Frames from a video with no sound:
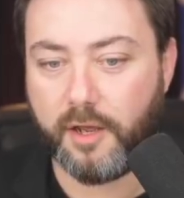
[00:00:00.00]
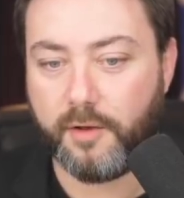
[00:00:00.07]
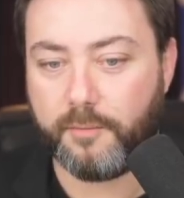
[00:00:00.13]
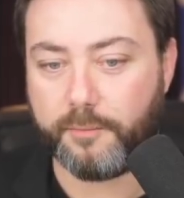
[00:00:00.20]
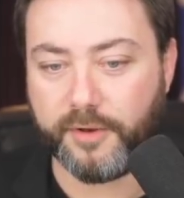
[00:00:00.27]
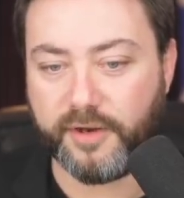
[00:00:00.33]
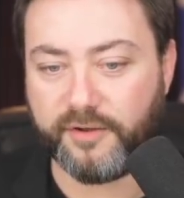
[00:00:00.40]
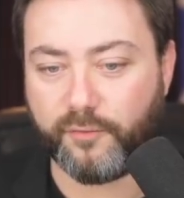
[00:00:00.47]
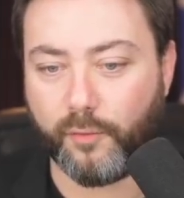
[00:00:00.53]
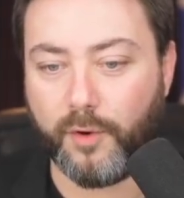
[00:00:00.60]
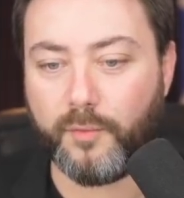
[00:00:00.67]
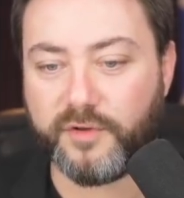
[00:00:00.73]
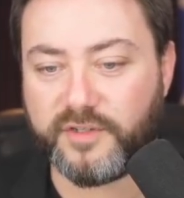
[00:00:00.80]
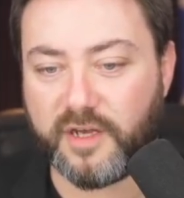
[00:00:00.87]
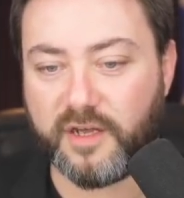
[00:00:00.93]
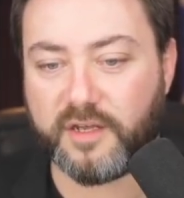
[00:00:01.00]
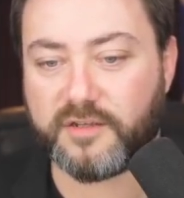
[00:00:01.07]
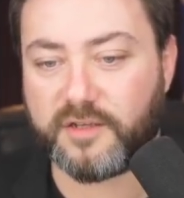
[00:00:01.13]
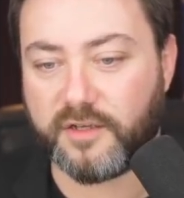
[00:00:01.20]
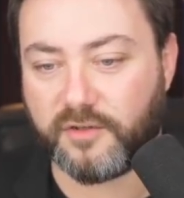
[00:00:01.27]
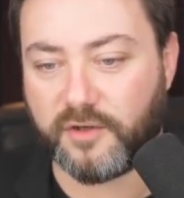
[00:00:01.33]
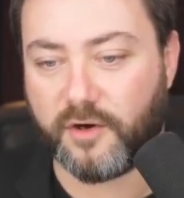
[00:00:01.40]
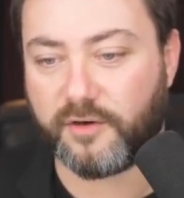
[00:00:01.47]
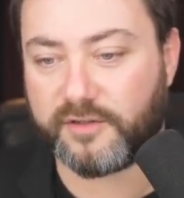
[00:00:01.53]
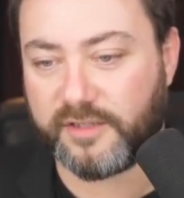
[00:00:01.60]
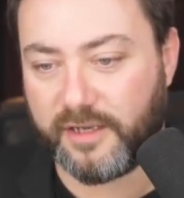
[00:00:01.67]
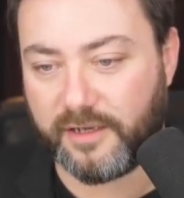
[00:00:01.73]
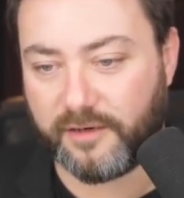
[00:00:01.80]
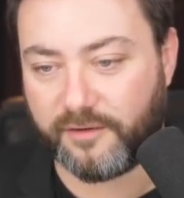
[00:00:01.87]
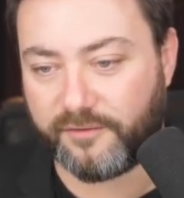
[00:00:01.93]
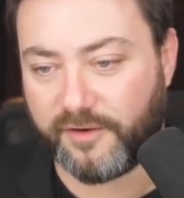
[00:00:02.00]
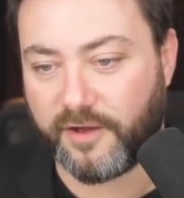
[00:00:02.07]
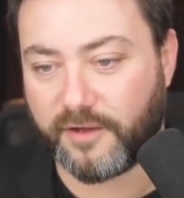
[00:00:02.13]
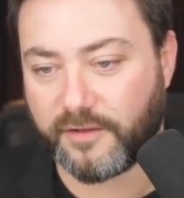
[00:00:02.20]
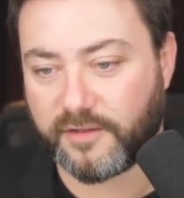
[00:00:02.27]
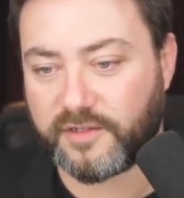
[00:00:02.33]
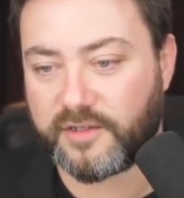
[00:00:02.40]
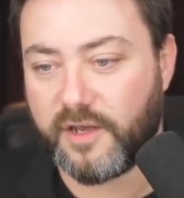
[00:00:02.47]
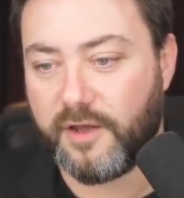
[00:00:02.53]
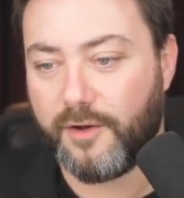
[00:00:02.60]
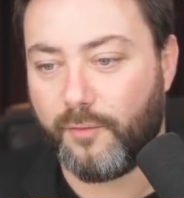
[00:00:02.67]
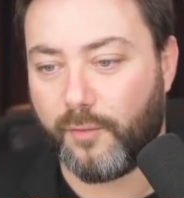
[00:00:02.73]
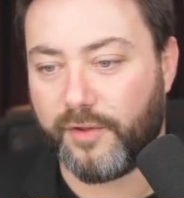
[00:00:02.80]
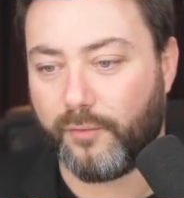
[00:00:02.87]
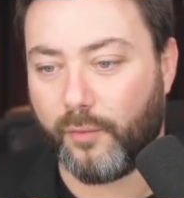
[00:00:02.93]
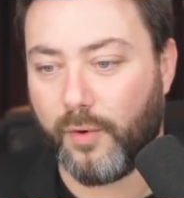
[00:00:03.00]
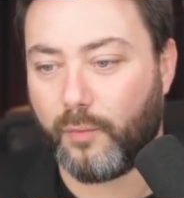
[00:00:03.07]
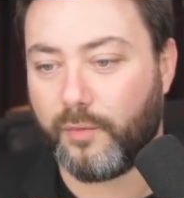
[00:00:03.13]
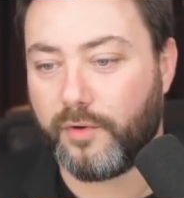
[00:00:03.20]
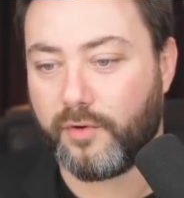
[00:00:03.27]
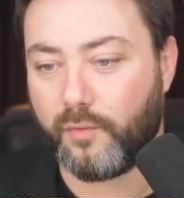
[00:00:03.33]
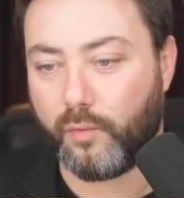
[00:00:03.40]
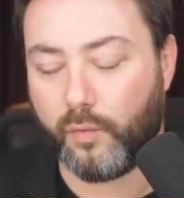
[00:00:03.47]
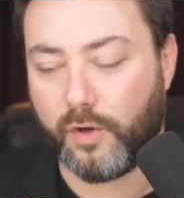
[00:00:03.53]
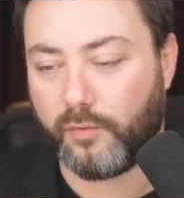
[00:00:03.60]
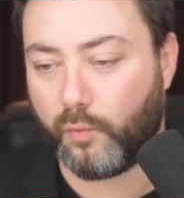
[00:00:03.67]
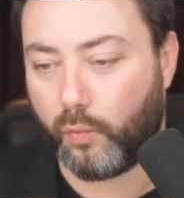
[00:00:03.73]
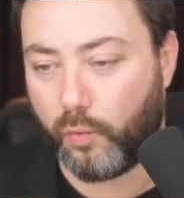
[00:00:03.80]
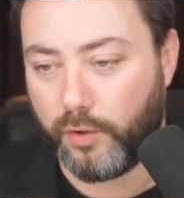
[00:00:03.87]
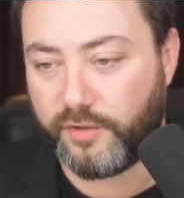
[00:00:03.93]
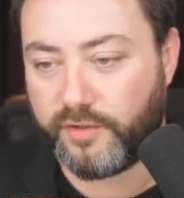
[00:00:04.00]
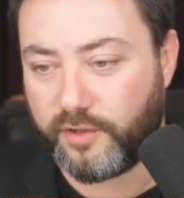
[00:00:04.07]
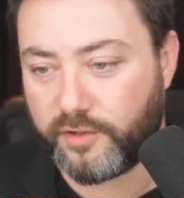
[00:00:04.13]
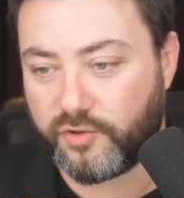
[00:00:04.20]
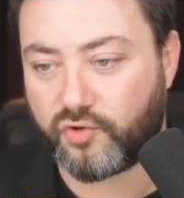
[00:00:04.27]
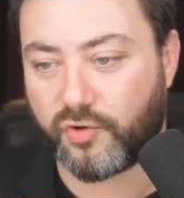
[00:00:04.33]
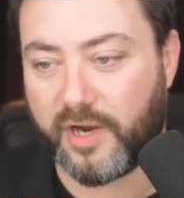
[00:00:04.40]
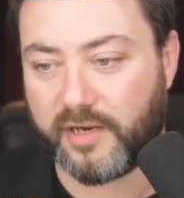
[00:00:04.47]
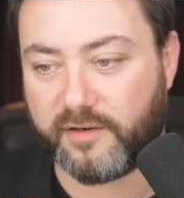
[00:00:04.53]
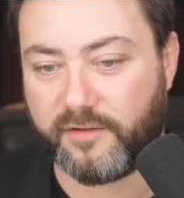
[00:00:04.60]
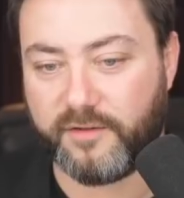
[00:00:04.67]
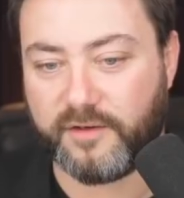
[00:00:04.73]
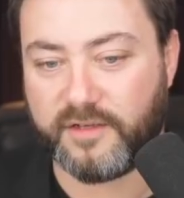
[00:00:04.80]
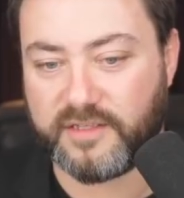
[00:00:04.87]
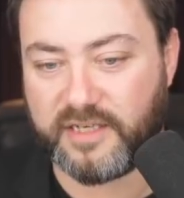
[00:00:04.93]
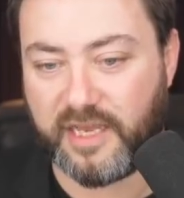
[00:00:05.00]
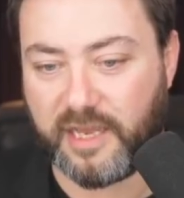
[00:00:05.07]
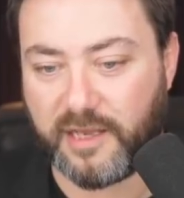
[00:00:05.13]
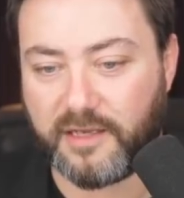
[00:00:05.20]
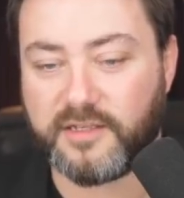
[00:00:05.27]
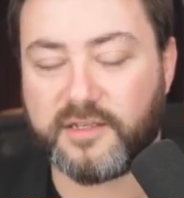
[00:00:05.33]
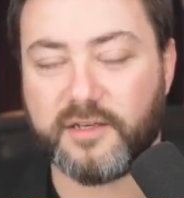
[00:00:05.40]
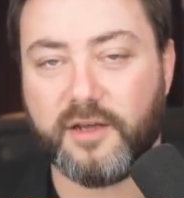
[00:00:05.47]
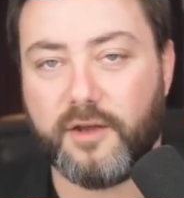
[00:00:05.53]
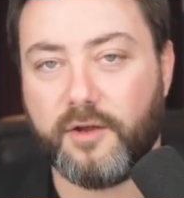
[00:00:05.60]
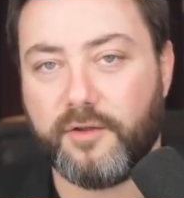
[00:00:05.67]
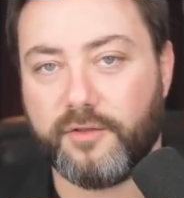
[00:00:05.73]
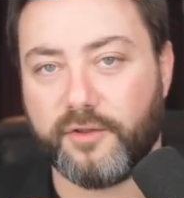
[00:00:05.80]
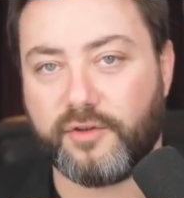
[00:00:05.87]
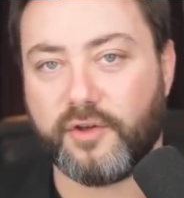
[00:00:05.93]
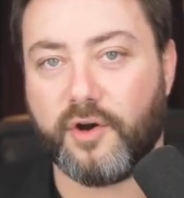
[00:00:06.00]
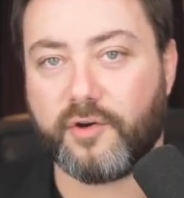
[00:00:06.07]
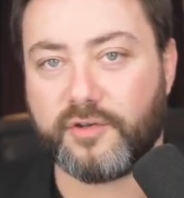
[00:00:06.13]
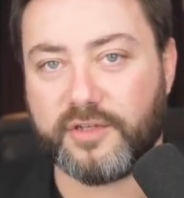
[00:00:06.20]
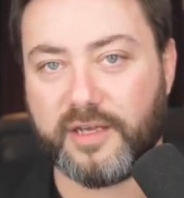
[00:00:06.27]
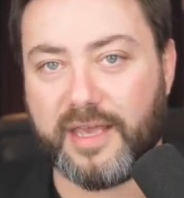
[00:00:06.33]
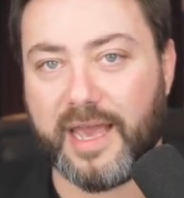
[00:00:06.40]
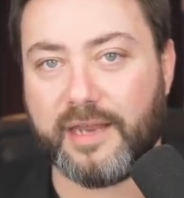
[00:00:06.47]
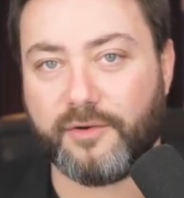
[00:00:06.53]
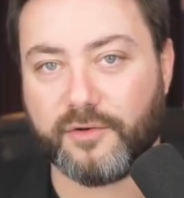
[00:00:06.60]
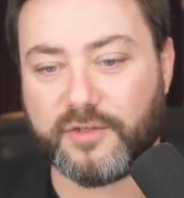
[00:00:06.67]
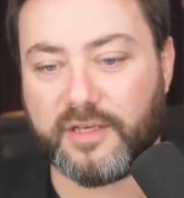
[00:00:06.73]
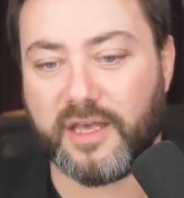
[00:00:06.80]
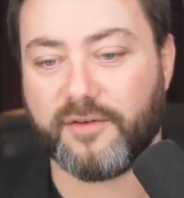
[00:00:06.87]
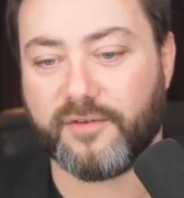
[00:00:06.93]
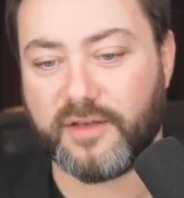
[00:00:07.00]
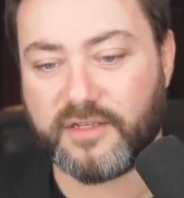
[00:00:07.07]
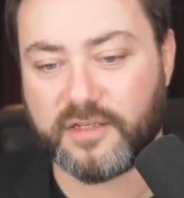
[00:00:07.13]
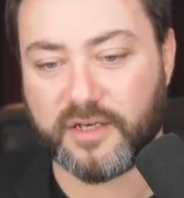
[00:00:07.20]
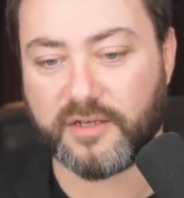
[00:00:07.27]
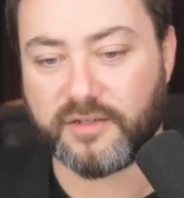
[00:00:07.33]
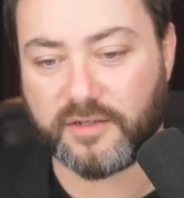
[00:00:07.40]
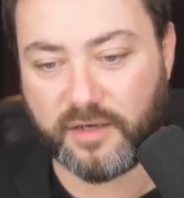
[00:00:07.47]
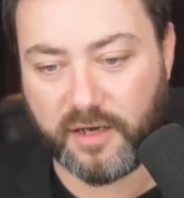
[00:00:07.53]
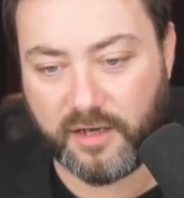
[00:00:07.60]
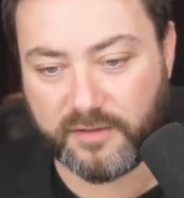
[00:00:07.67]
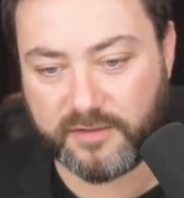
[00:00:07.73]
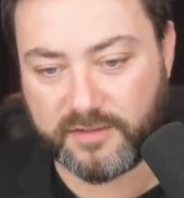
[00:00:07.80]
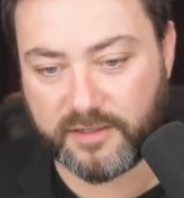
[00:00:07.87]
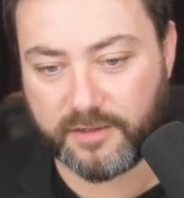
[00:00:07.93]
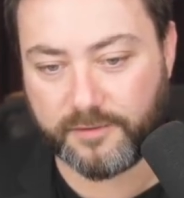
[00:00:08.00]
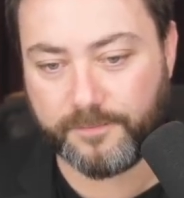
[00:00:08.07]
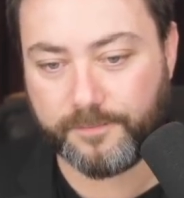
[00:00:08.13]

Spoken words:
But if one were to ask a doctor in advance whether one would contract the disease, the doctor cannot give a certain answer.